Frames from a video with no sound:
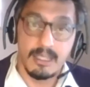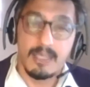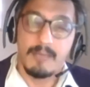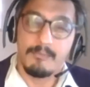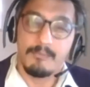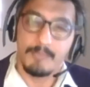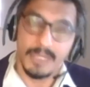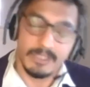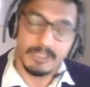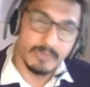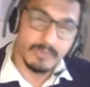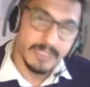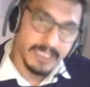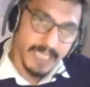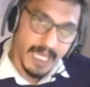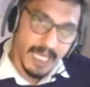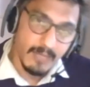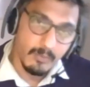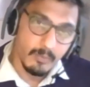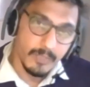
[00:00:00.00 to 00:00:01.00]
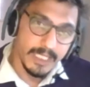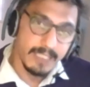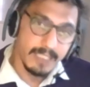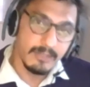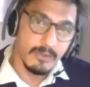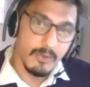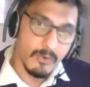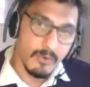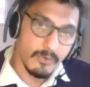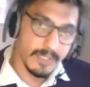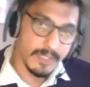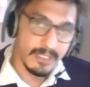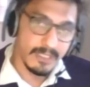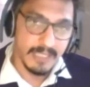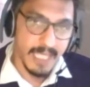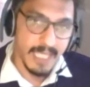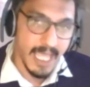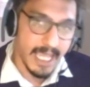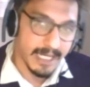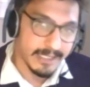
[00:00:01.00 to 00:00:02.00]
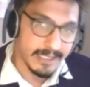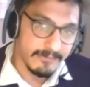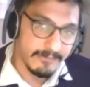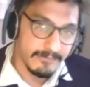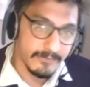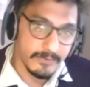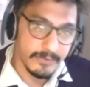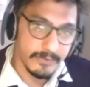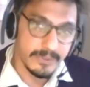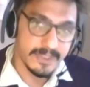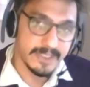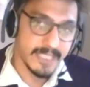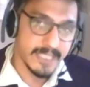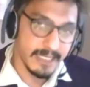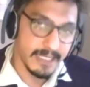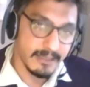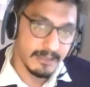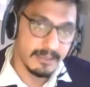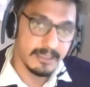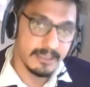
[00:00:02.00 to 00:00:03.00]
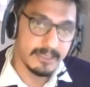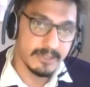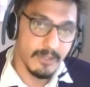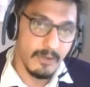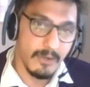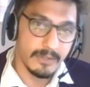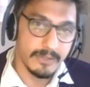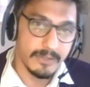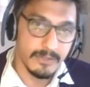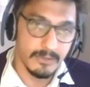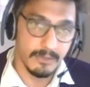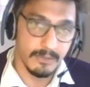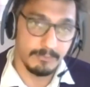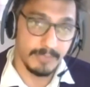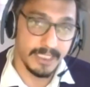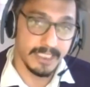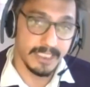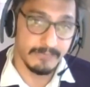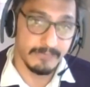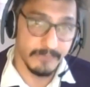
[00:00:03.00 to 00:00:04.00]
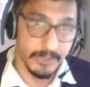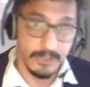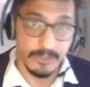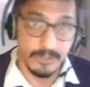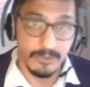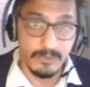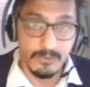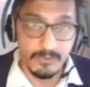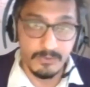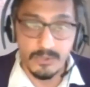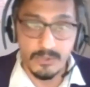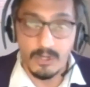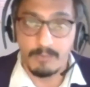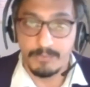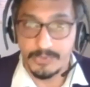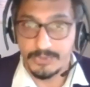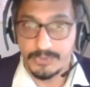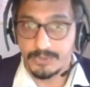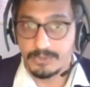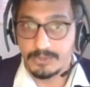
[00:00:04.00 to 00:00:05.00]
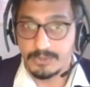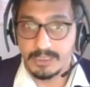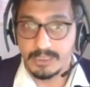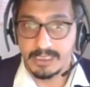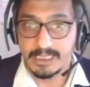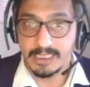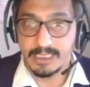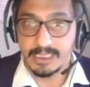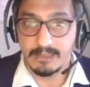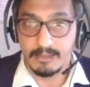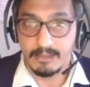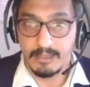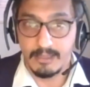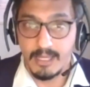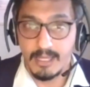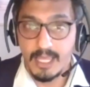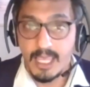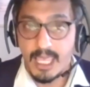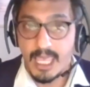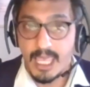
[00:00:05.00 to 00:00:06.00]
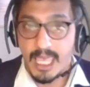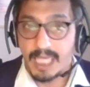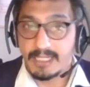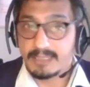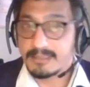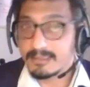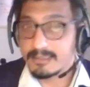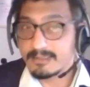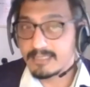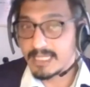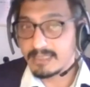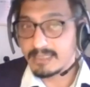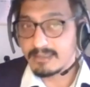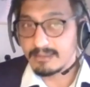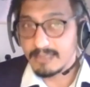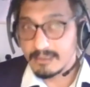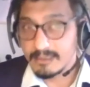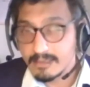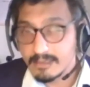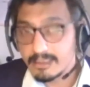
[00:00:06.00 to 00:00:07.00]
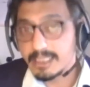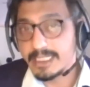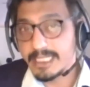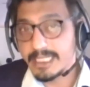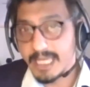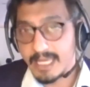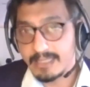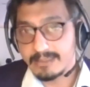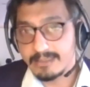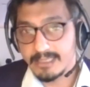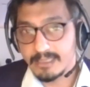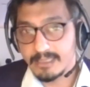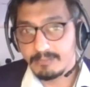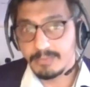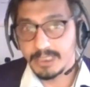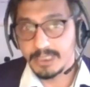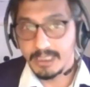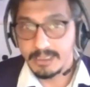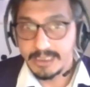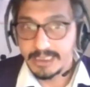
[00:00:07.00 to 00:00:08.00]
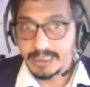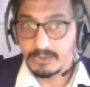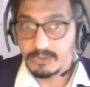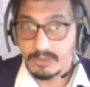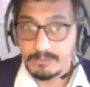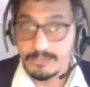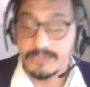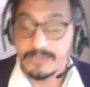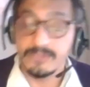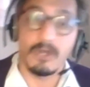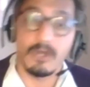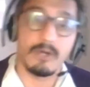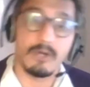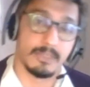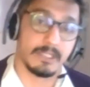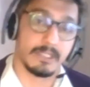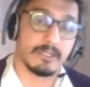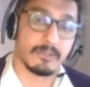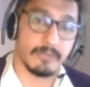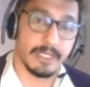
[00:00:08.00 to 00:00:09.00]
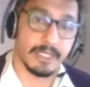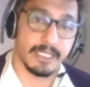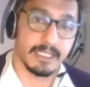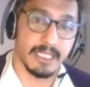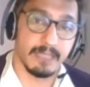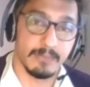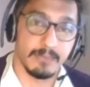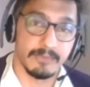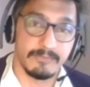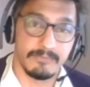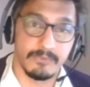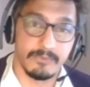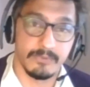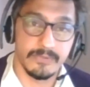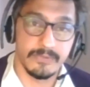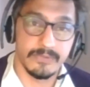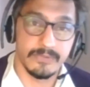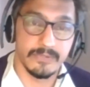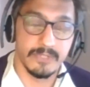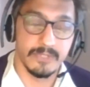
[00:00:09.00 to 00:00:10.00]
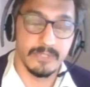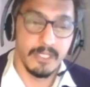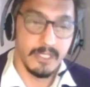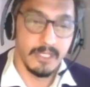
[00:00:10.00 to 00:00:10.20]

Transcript: But yet we know that the agri-food sector is also a place for huge opportunity. And it's a sector that really has the ability to absorb a growing labor force.